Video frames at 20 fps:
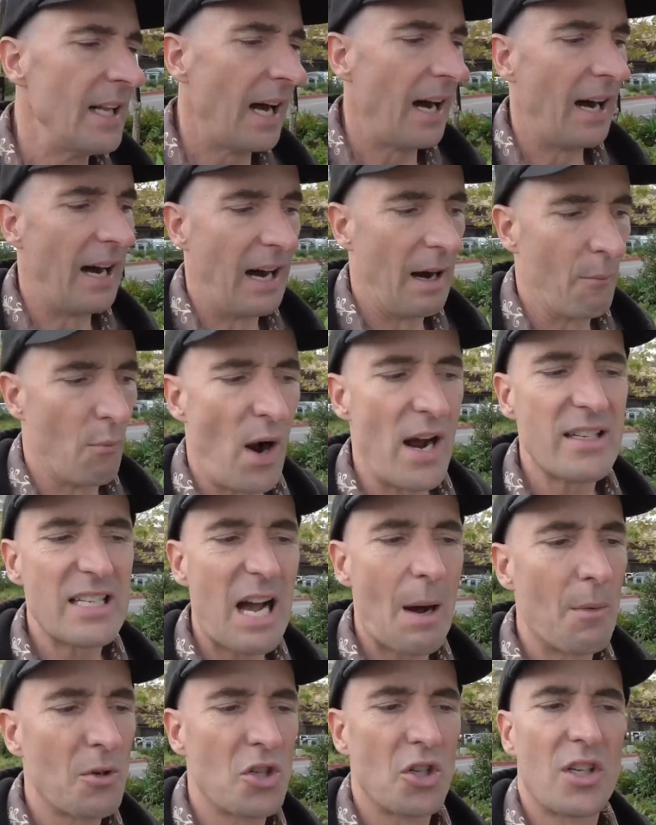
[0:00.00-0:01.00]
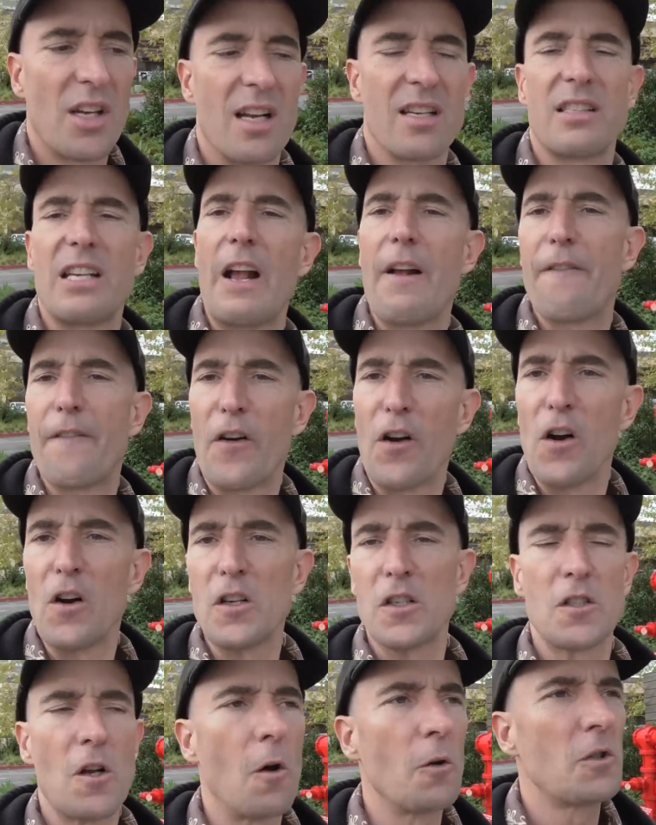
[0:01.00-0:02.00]
Write down what you're going to say
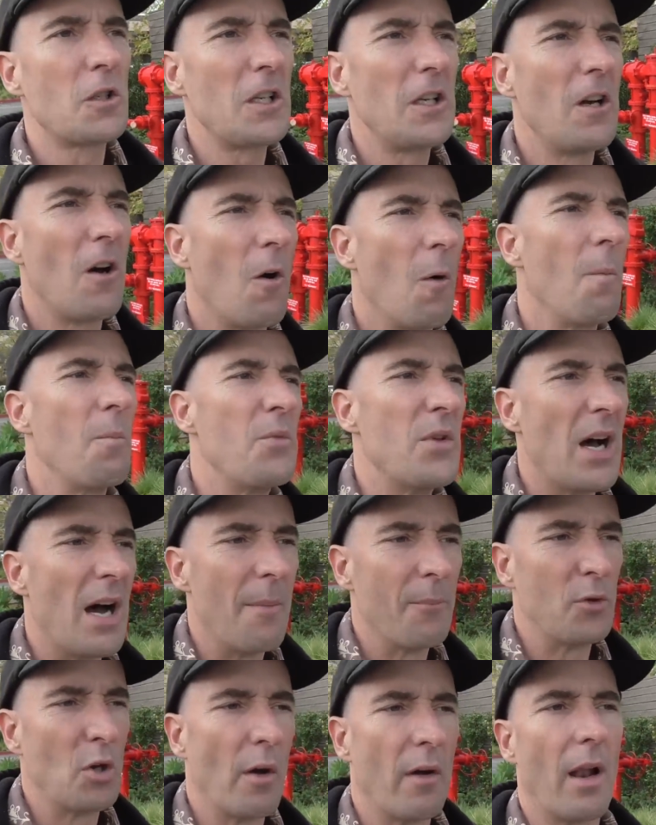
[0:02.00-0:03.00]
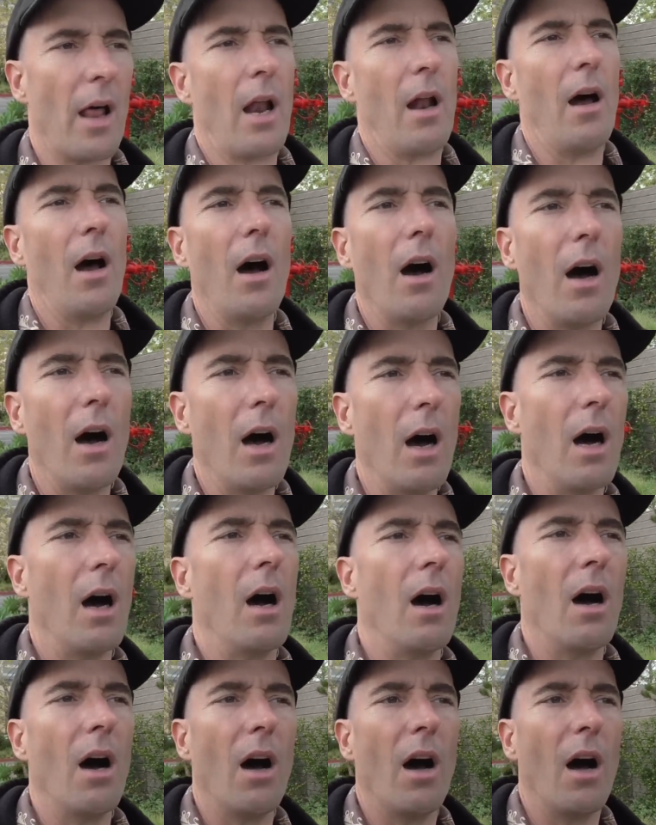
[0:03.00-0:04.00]
first. Don't, you know, do a
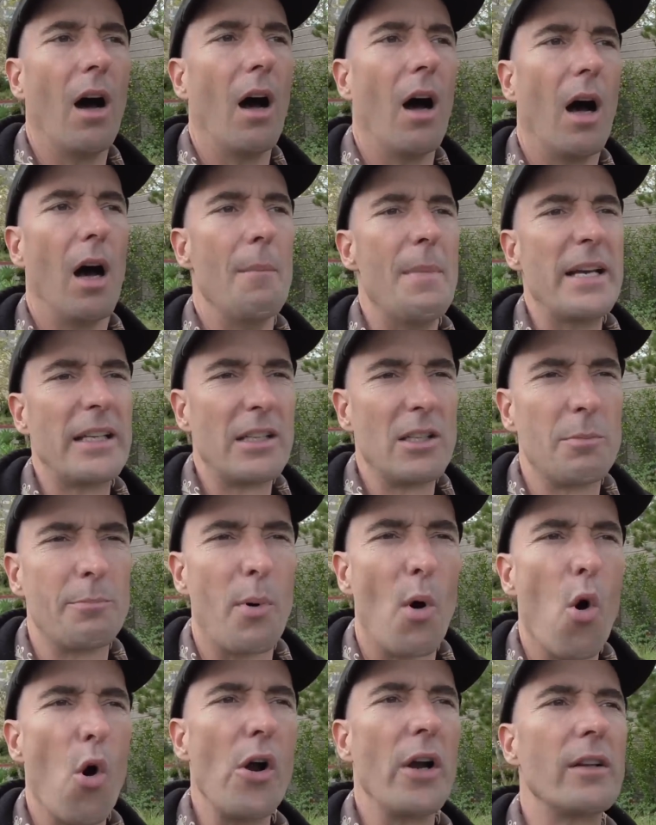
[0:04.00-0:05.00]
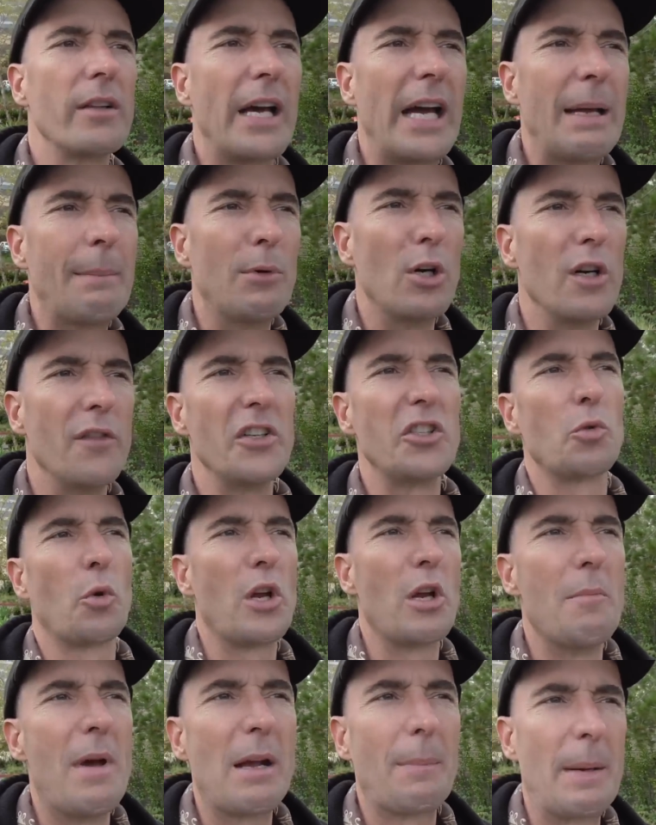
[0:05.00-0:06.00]
little, make these boring, lame movies
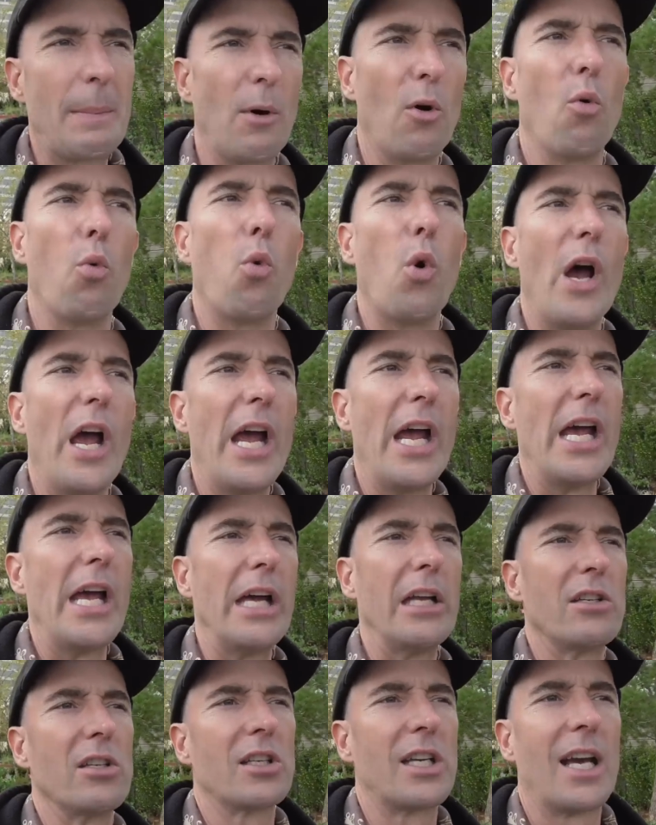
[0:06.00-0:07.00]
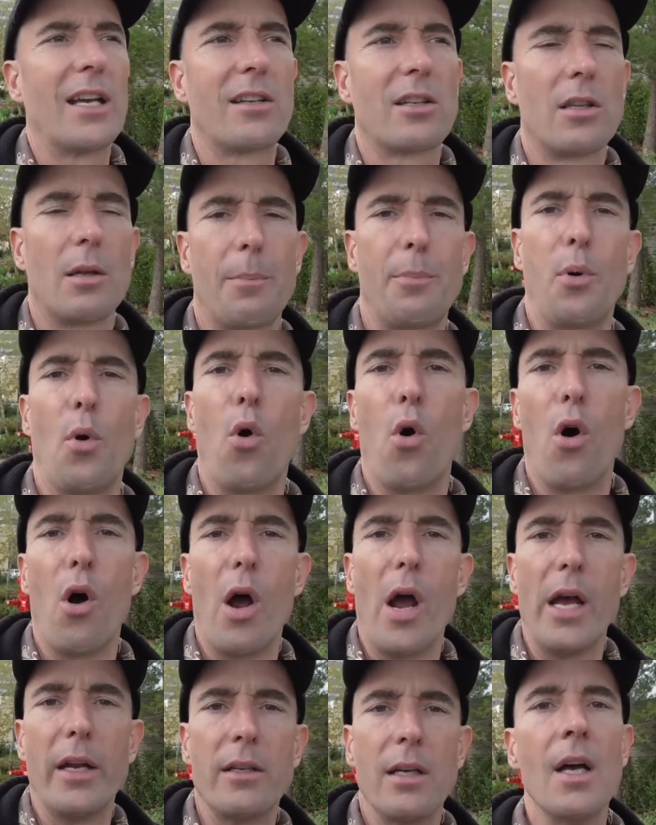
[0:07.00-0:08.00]
where you make people wait to get to the
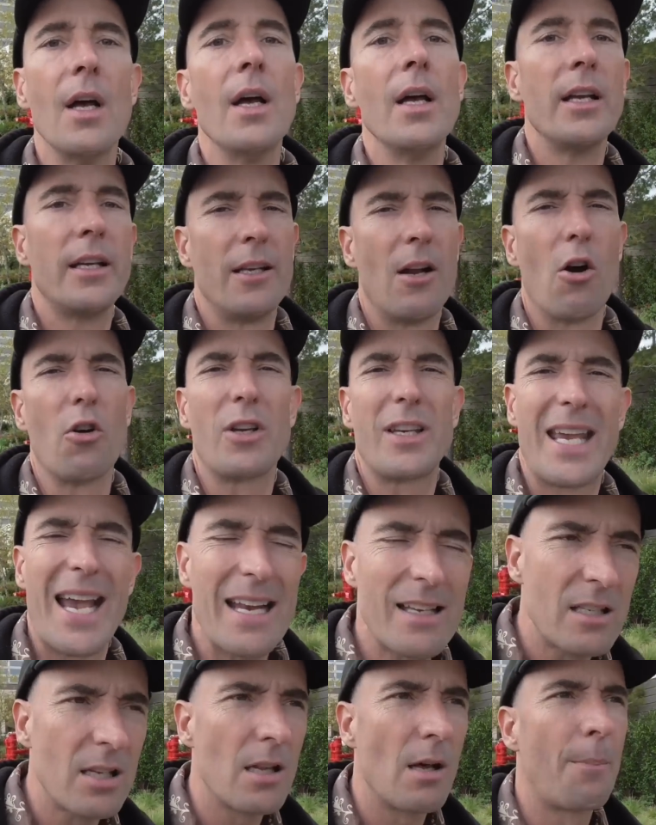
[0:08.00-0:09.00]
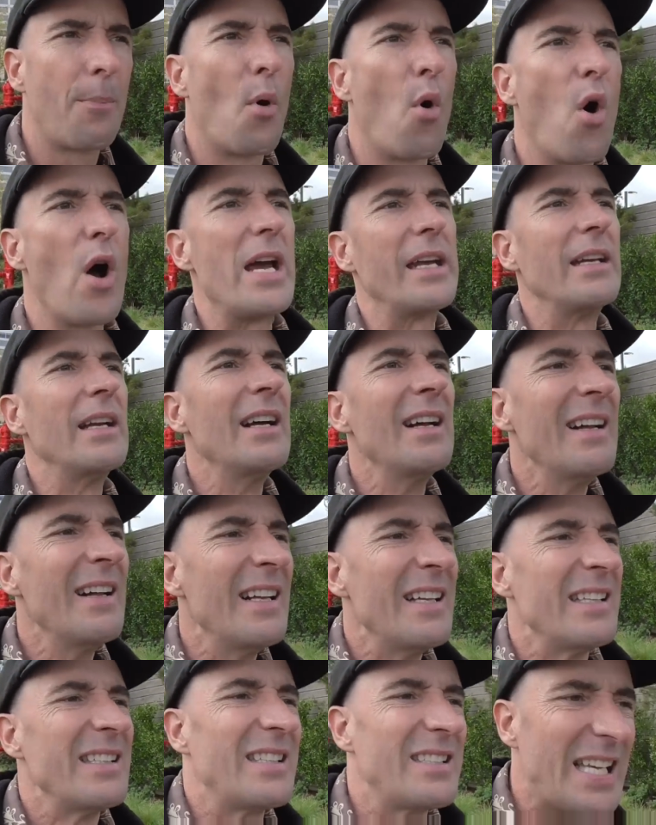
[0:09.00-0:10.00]
point. You know, get to the point.
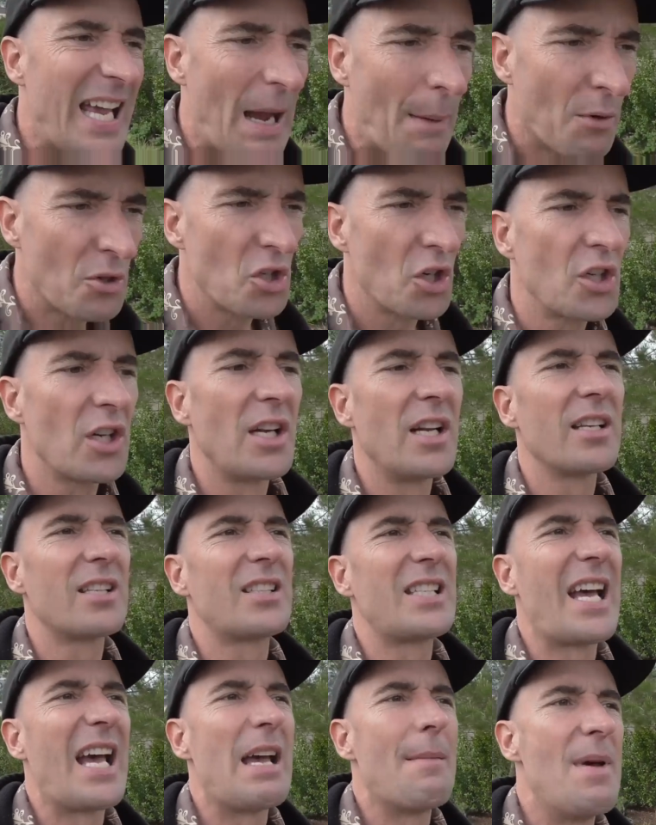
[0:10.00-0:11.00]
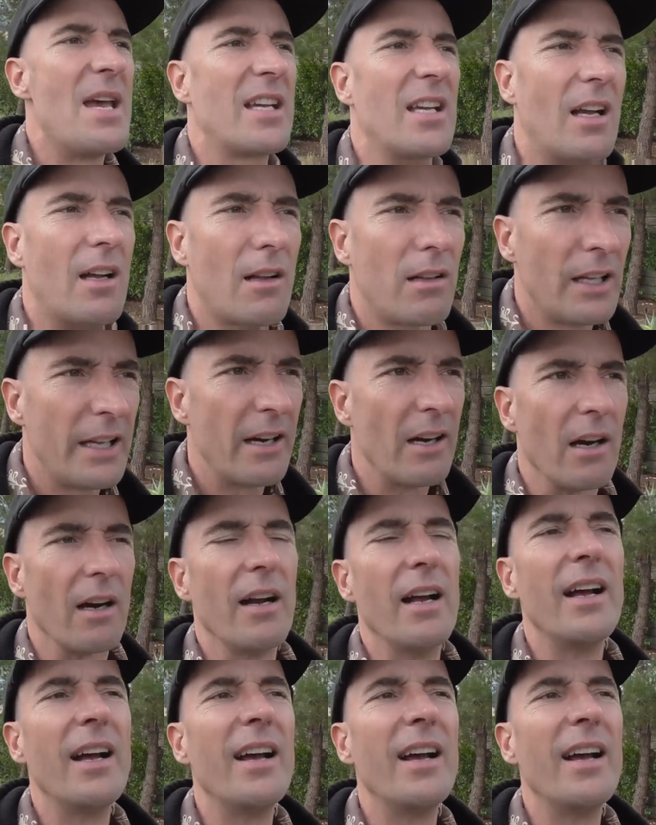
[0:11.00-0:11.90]
Say what you're going to say. Make it clear.